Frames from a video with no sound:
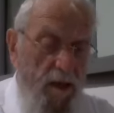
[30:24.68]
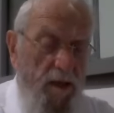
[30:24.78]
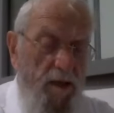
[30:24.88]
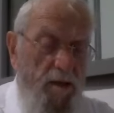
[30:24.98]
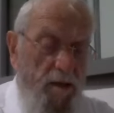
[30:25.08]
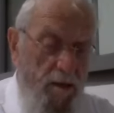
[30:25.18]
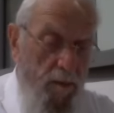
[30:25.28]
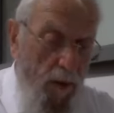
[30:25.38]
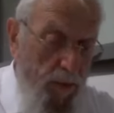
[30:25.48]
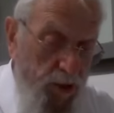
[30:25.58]

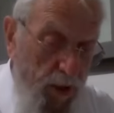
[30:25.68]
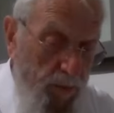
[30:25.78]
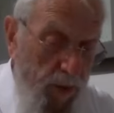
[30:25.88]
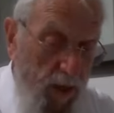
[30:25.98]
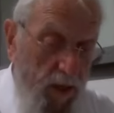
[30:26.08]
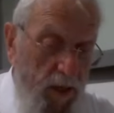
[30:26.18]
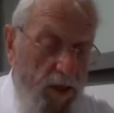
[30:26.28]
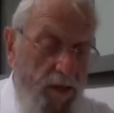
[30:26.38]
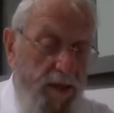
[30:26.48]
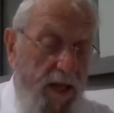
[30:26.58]
It's a
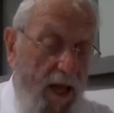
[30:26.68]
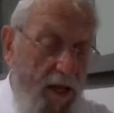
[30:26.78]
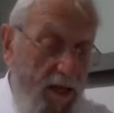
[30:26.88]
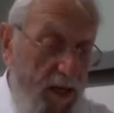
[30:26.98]
miracle. It's like